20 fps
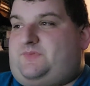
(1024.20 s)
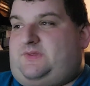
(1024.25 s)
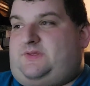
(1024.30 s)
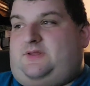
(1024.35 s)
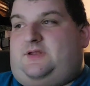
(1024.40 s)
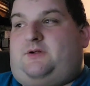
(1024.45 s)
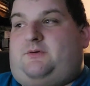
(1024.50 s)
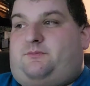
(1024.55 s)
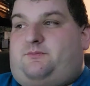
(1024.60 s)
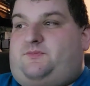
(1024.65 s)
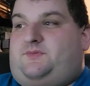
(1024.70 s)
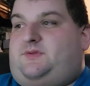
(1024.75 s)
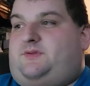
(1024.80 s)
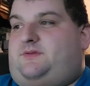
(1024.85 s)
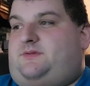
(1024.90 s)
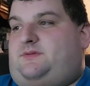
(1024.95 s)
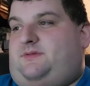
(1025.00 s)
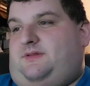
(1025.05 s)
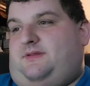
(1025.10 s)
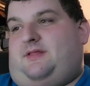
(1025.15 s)
you know,
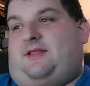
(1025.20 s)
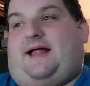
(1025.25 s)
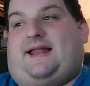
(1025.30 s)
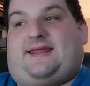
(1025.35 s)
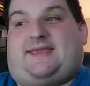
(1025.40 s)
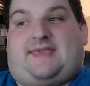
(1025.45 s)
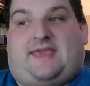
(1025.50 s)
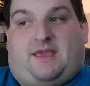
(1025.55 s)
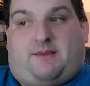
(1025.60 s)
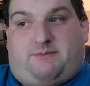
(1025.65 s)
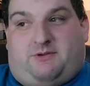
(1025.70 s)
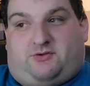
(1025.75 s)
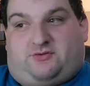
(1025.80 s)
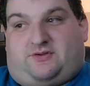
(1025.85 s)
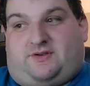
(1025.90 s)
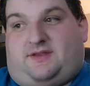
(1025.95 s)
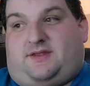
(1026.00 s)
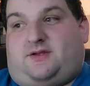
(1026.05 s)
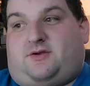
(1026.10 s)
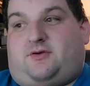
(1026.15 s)
a lot of cameos
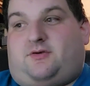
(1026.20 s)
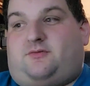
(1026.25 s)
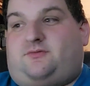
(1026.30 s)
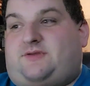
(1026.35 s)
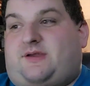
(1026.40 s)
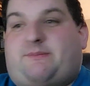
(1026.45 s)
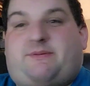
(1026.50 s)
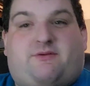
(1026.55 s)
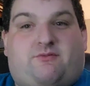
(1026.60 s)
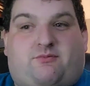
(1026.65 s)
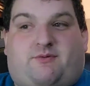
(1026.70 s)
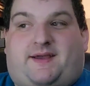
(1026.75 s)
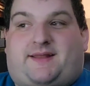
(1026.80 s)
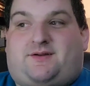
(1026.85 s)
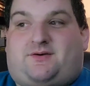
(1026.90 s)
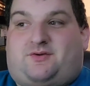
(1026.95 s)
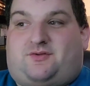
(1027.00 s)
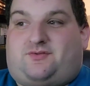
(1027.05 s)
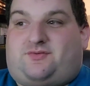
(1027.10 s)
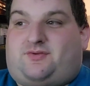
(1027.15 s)
in here, Debbie
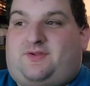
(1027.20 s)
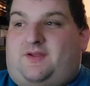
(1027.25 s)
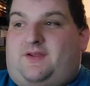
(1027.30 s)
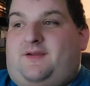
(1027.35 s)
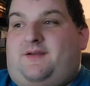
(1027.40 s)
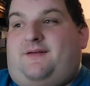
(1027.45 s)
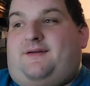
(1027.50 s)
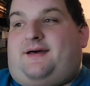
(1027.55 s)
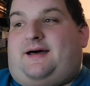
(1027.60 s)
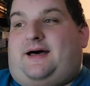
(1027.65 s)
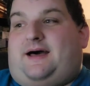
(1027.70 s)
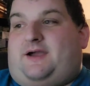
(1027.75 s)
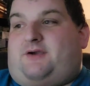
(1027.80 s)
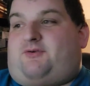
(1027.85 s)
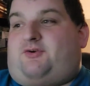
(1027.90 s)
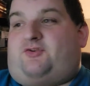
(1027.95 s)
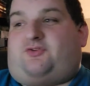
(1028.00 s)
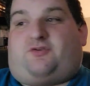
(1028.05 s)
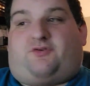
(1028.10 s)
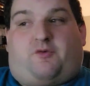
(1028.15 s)
Reynolds,
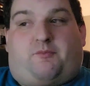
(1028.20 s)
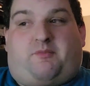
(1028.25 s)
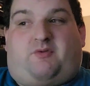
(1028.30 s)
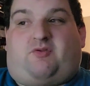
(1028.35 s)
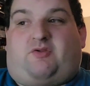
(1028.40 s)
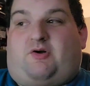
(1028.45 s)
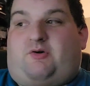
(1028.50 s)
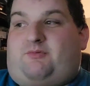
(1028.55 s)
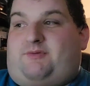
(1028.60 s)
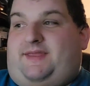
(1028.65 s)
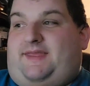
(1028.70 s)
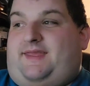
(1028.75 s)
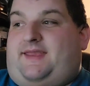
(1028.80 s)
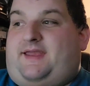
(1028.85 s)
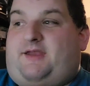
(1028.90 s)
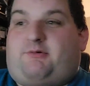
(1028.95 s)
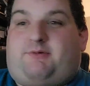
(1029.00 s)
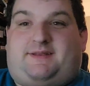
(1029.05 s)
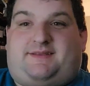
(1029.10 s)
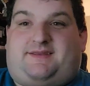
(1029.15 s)
Christopher Maloney,
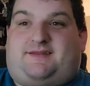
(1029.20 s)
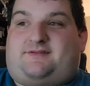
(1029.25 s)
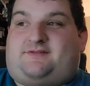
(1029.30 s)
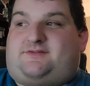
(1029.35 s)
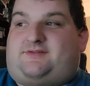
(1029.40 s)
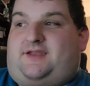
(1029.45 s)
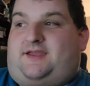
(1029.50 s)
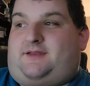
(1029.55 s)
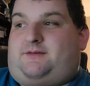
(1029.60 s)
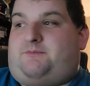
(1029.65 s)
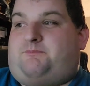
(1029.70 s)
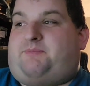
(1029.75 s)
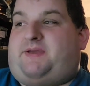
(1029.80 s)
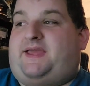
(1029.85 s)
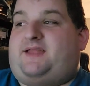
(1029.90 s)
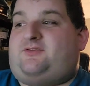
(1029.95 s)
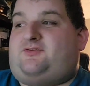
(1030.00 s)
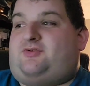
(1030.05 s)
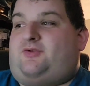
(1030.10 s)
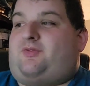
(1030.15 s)
Harry Dean Stanton,
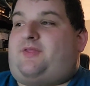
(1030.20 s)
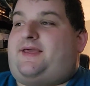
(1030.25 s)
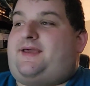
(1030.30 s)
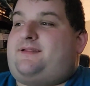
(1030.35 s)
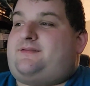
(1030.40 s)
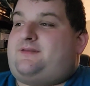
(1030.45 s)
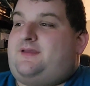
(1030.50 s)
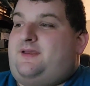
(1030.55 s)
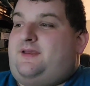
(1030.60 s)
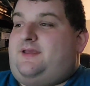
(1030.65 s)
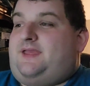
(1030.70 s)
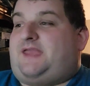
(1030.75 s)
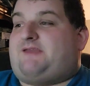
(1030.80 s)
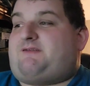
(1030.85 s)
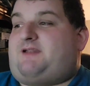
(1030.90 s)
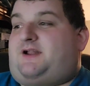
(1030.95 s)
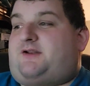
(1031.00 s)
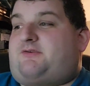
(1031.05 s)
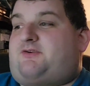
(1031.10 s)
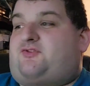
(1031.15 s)
Penn Jillette,
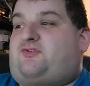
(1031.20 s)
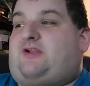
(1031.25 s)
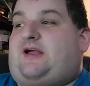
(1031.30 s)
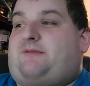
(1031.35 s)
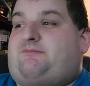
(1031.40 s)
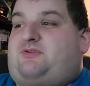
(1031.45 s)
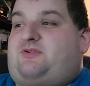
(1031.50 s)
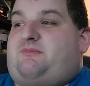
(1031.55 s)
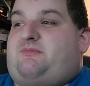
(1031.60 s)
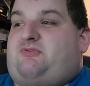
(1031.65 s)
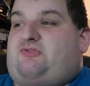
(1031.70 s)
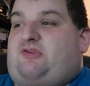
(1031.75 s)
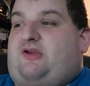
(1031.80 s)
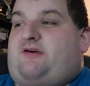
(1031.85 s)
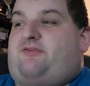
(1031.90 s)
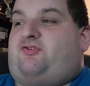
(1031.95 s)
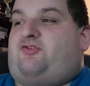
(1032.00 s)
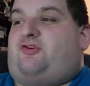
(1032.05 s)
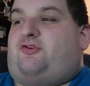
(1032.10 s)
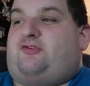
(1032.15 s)
even Hunter S. Thompson
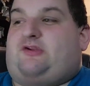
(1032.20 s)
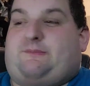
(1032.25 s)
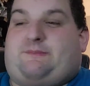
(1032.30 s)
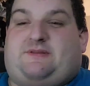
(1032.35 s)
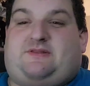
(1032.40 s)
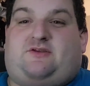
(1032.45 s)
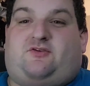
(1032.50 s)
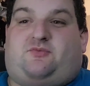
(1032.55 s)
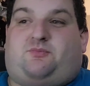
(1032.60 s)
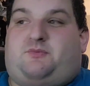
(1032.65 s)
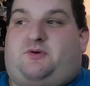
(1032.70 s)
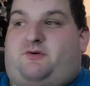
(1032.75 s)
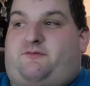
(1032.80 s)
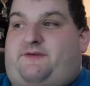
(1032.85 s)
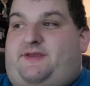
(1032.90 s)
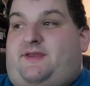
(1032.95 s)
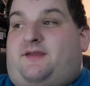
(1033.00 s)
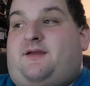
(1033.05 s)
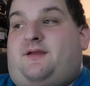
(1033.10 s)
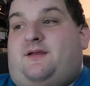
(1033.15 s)
himself shows up in this
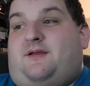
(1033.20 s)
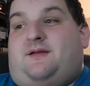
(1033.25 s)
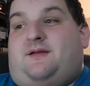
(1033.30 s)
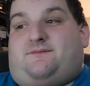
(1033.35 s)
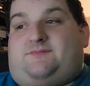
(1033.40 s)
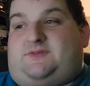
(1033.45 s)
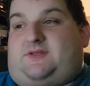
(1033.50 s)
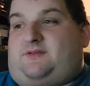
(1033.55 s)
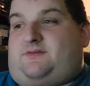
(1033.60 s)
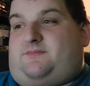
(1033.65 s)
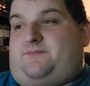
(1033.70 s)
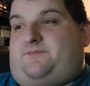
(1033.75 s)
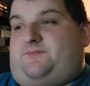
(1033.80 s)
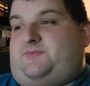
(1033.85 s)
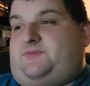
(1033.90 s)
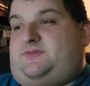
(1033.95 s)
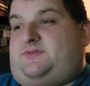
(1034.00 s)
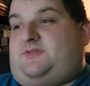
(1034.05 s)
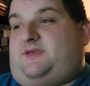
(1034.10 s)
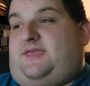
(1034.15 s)
movie. Like,
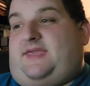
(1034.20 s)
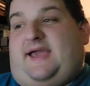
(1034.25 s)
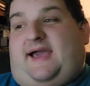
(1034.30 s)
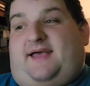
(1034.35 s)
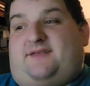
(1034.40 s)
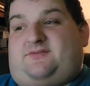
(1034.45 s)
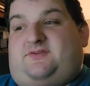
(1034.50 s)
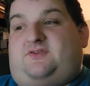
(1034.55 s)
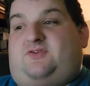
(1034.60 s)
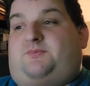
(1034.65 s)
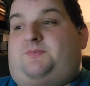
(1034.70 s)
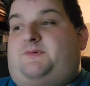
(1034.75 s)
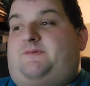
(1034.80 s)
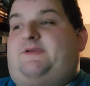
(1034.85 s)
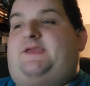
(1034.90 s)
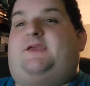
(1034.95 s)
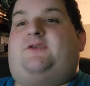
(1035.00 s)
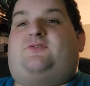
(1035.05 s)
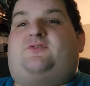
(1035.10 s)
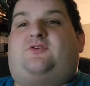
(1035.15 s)
the cast in this
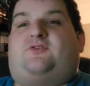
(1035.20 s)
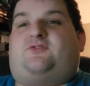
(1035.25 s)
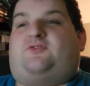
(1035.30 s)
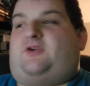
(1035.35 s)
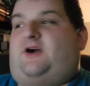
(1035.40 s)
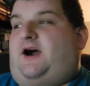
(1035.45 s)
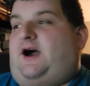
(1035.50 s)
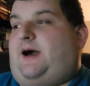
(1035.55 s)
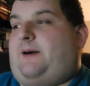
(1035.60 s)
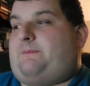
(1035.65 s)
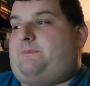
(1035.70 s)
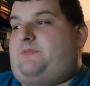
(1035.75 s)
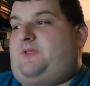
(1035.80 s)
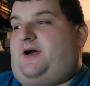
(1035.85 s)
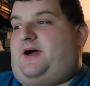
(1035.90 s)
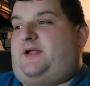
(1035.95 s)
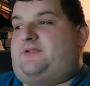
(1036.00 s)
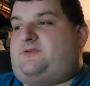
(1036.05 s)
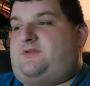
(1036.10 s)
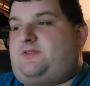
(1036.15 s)
movie is just
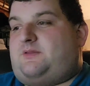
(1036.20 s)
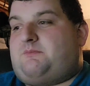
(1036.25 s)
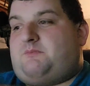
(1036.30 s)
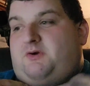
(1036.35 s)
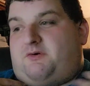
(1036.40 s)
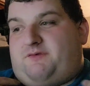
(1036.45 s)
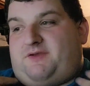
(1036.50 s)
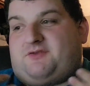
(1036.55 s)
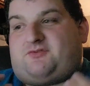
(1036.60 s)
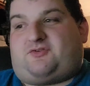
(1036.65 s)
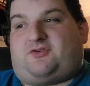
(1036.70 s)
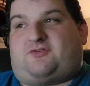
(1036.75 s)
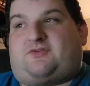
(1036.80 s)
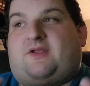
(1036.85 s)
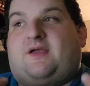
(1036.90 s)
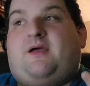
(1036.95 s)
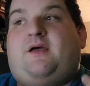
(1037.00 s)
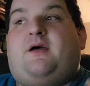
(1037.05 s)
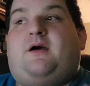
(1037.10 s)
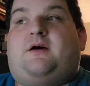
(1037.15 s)
top-notch, and the movie is just
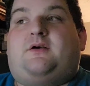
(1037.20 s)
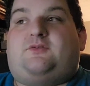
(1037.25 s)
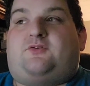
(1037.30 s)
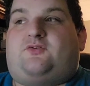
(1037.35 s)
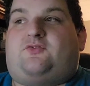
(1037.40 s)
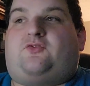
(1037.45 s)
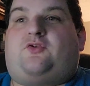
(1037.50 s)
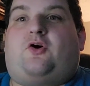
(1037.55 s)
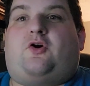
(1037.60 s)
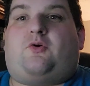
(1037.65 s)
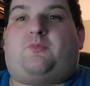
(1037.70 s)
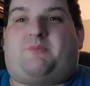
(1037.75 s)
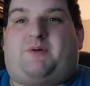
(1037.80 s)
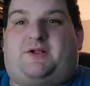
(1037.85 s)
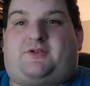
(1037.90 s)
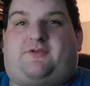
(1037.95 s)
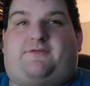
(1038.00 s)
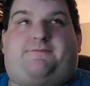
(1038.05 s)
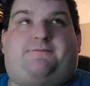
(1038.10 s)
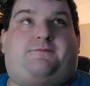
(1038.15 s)
so
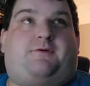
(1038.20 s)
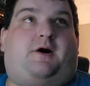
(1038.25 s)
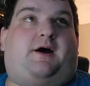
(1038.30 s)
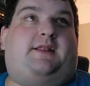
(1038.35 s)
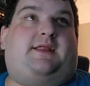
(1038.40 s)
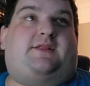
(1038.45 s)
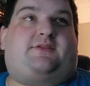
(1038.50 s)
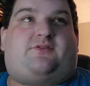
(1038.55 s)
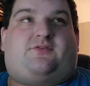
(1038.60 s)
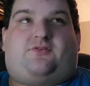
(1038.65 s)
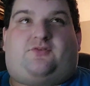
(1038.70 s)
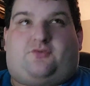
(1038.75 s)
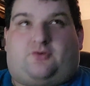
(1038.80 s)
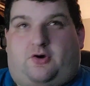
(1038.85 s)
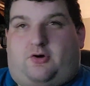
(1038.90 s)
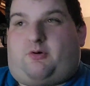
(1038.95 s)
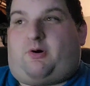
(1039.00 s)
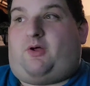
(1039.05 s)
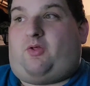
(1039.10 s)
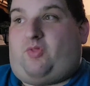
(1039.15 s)
much fun. It's
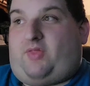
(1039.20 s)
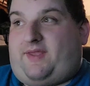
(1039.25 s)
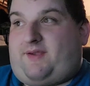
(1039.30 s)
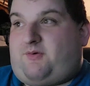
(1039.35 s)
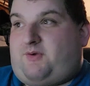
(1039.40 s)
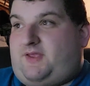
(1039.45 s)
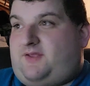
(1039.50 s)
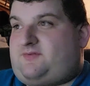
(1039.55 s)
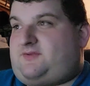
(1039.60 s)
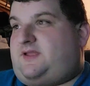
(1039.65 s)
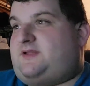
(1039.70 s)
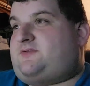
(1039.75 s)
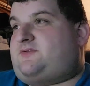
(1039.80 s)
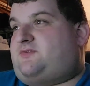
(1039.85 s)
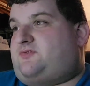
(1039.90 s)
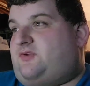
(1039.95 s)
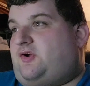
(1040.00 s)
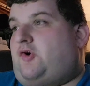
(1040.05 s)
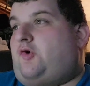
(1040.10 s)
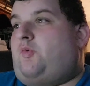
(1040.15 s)
so hilarious. It's
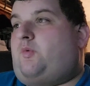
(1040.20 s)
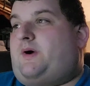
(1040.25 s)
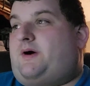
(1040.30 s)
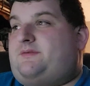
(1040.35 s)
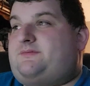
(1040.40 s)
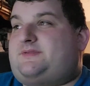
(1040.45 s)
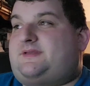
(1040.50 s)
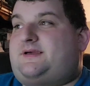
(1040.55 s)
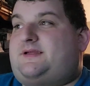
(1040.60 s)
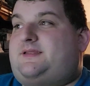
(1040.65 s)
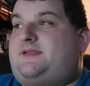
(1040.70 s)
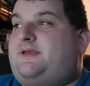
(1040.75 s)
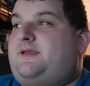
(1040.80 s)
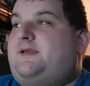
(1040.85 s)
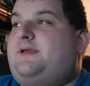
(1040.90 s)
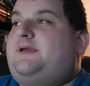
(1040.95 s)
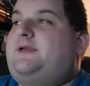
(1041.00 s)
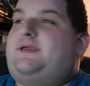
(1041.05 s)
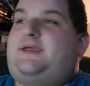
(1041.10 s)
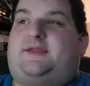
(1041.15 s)
so well done.
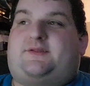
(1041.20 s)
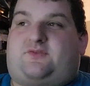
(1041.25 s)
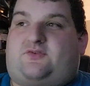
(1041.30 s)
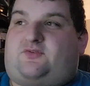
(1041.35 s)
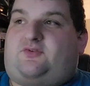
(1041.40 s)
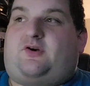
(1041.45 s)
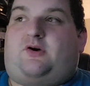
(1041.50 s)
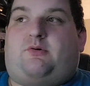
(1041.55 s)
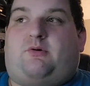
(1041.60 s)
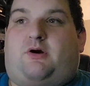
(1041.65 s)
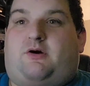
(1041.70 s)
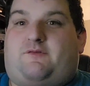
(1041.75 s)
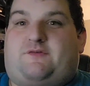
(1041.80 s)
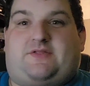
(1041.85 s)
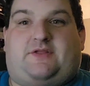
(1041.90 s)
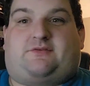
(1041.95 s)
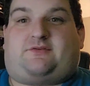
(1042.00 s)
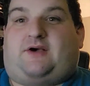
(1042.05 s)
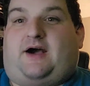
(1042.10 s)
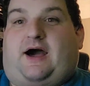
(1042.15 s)
It's so
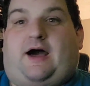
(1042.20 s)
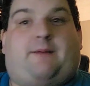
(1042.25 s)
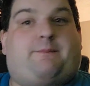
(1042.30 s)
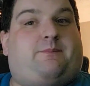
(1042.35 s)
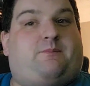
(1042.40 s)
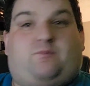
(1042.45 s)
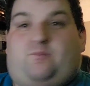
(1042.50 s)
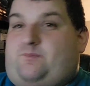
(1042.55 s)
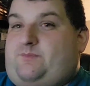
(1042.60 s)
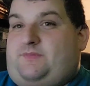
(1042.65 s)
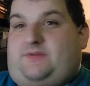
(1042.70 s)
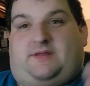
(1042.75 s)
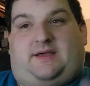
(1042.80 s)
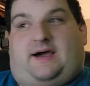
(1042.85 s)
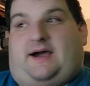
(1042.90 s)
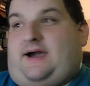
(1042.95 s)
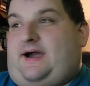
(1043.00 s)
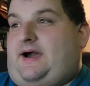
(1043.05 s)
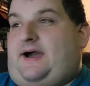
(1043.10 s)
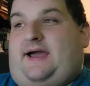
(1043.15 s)
over-the-top.
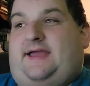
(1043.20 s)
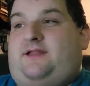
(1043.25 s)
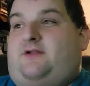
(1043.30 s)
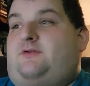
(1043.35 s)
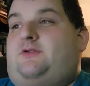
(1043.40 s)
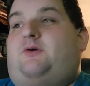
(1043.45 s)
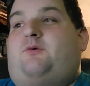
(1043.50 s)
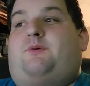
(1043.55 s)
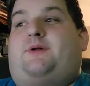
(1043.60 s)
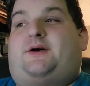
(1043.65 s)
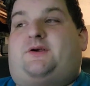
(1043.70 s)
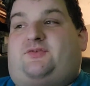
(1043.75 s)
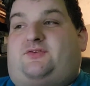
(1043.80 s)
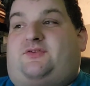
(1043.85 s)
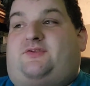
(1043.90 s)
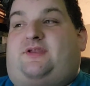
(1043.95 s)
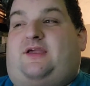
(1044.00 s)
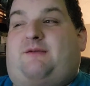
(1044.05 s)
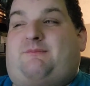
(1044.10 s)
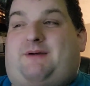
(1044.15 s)
I don't know what else
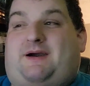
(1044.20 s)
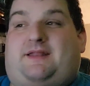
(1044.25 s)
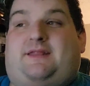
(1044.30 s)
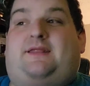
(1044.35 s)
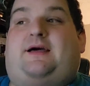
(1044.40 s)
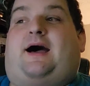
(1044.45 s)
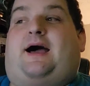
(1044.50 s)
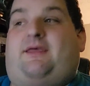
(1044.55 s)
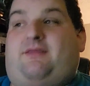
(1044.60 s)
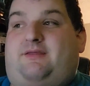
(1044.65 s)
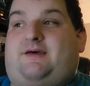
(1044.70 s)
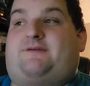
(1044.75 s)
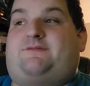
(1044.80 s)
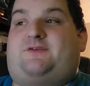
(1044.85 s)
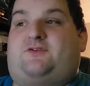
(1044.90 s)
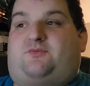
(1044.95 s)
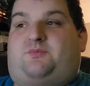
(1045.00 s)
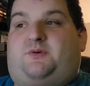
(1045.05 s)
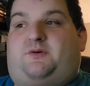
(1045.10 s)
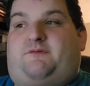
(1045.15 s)
to say about it. I love
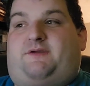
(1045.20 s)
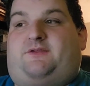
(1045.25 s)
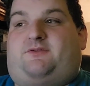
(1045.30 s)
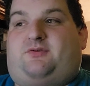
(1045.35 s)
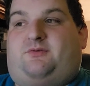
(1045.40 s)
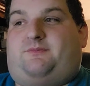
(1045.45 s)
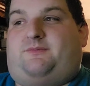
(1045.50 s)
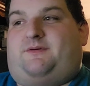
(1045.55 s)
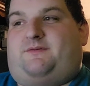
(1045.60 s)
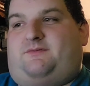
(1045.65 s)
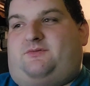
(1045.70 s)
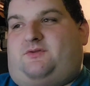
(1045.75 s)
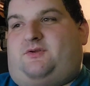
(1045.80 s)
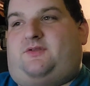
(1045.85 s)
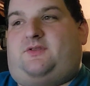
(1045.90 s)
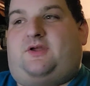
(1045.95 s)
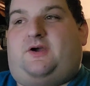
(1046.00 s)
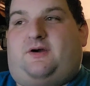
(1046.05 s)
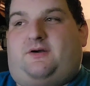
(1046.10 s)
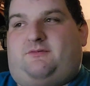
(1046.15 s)
this movie
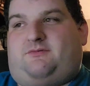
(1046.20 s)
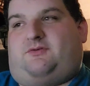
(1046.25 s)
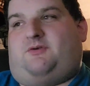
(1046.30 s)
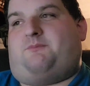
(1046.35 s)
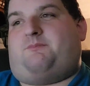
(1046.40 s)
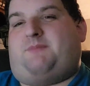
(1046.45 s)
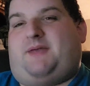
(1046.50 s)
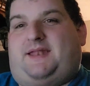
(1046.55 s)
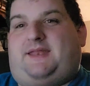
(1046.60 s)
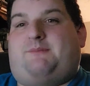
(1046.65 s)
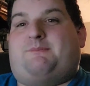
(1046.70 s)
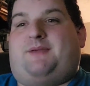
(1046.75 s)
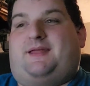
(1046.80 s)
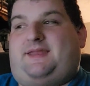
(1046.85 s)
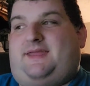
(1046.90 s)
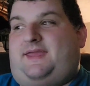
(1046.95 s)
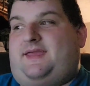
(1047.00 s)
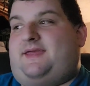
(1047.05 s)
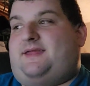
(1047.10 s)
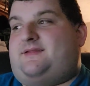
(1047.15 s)
to many,
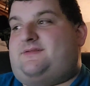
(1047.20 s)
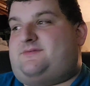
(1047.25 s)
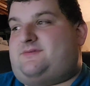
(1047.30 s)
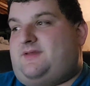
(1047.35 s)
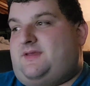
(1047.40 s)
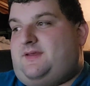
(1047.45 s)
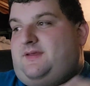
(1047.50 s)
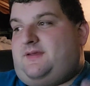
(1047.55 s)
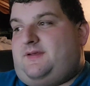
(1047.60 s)
many ends.